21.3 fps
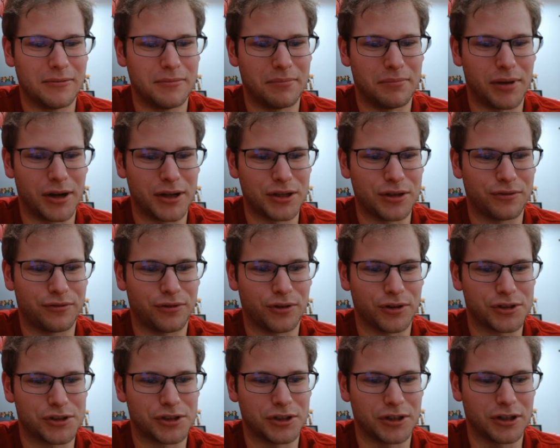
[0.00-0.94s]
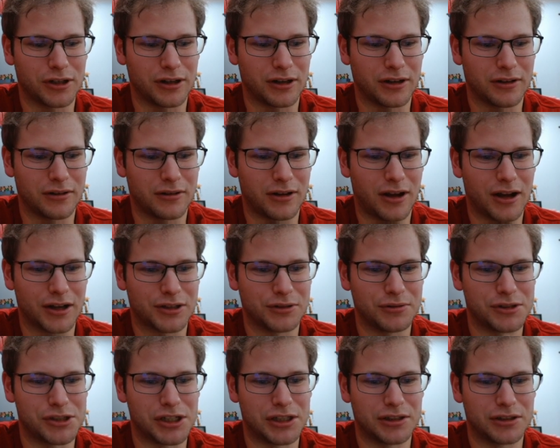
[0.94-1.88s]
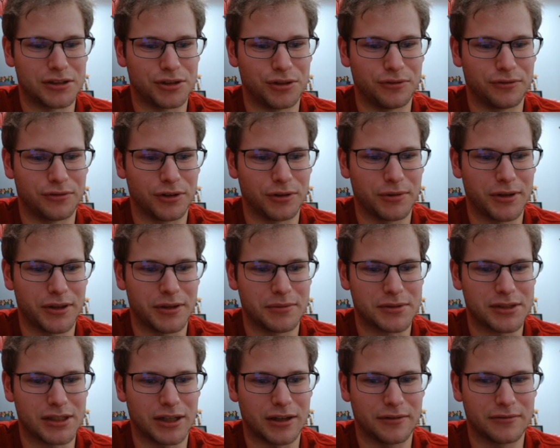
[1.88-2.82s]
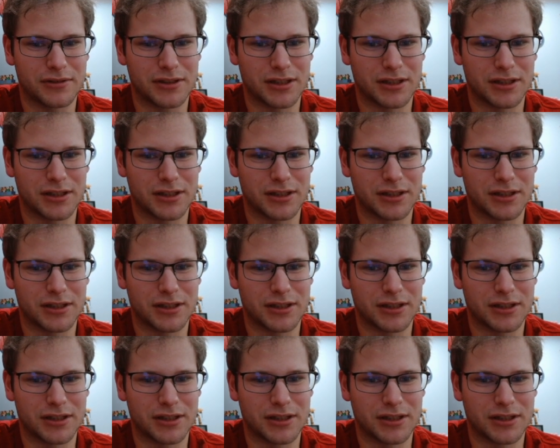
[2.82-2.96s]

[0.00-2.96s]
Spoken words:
but you force your Hakutuji to 2-for-1 themselves